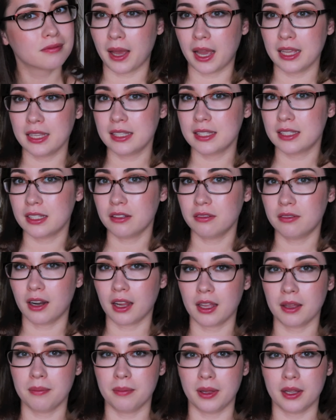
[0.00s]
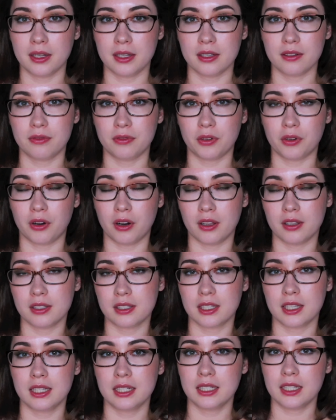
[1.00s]
I'd still recommend it for all
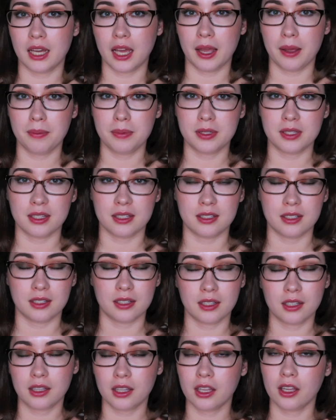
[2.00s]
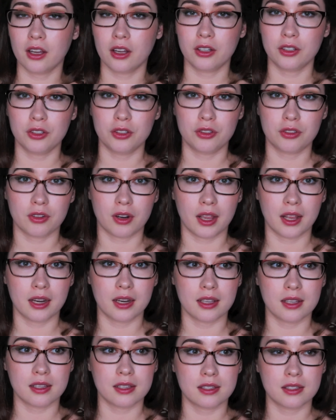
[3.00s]
skin types. It didn't cling on to
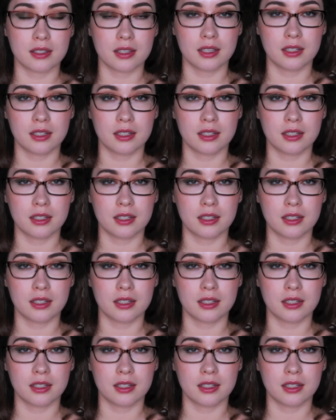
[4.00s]
dryness.